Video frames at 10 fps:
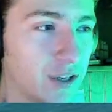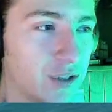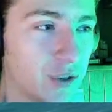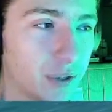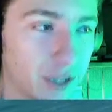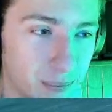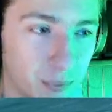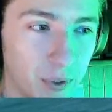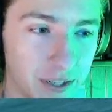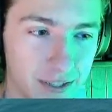So at this
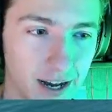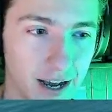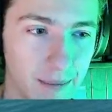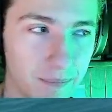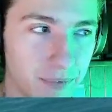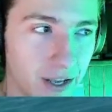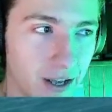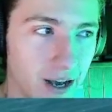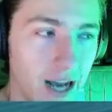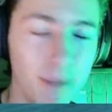point in time,
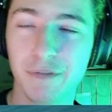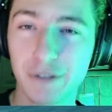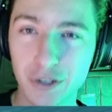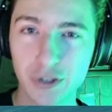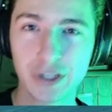I'm officially